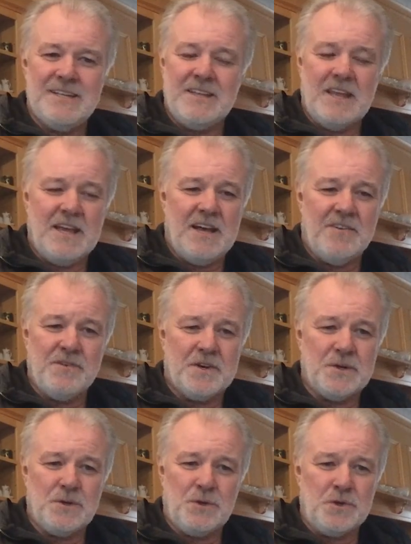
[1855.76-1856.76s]
Yeah, I've got to
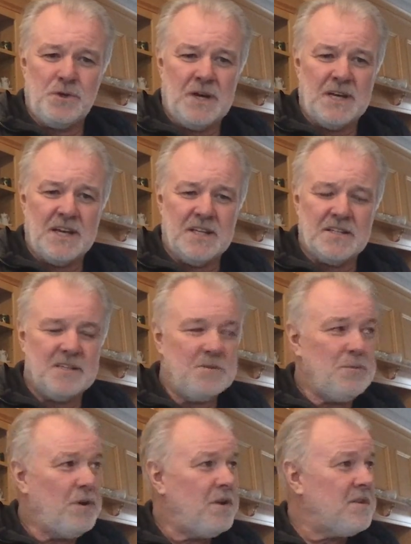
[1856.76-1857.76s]
go no. I can't see
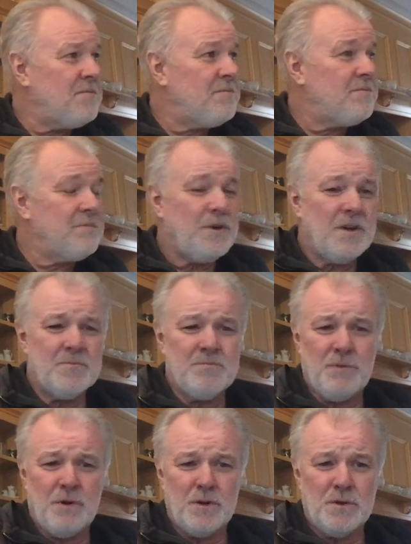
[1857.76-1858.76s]
more
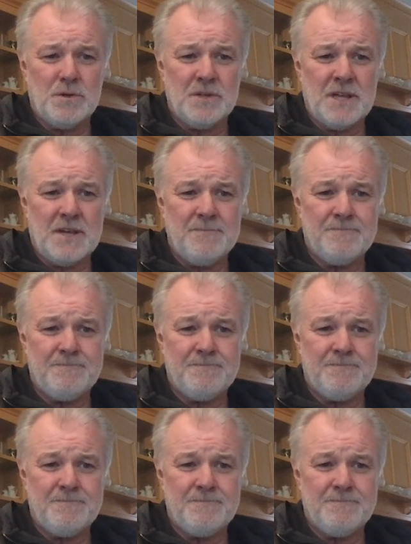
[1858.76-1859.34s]
goals than that.